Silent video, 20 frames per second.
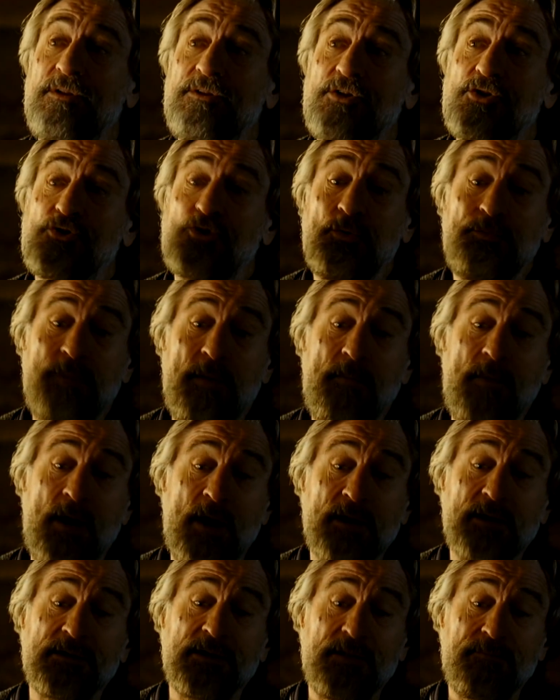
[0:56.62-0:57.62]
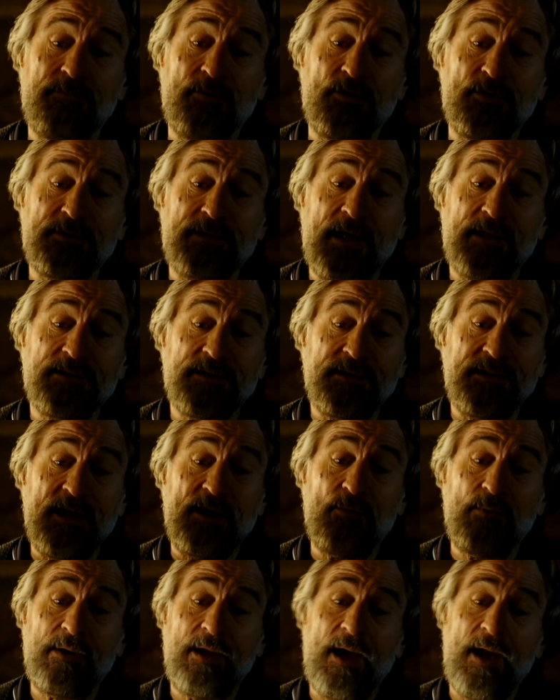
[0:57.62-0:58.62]
the name of the novel the film is based
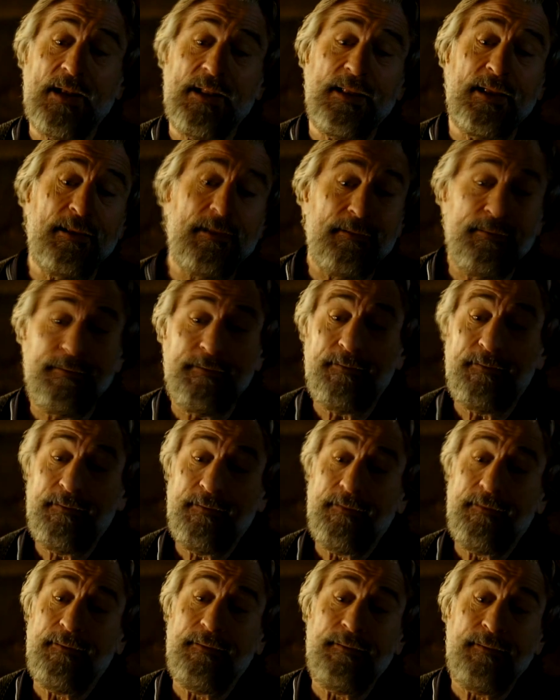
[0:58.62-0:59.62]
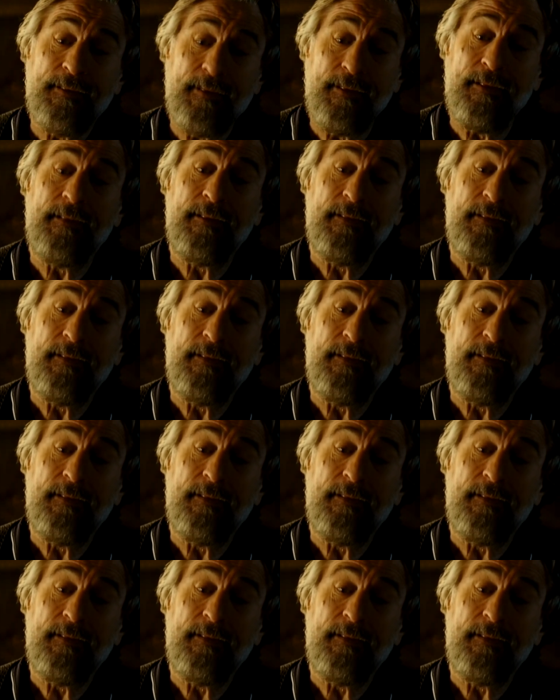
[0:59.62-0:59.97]
on. The script was